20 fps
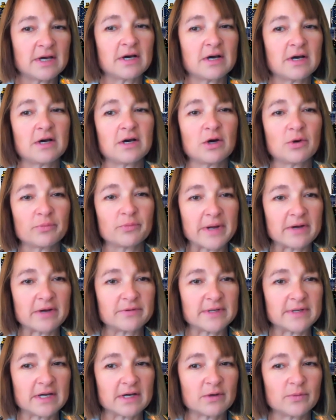around
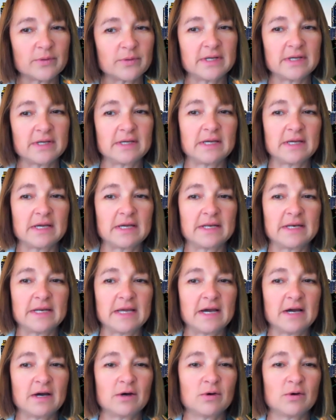equity and
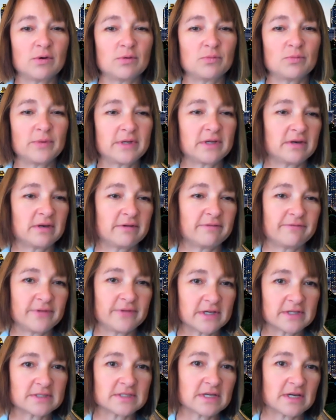how we can
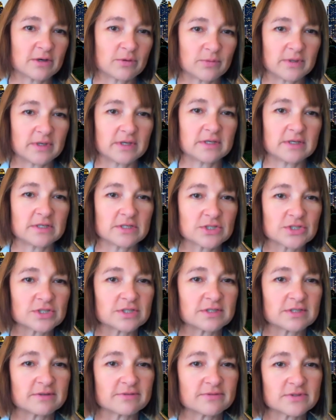advance equity
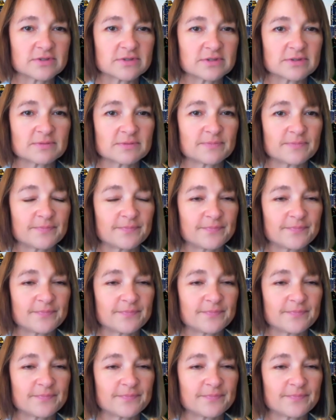initiatives.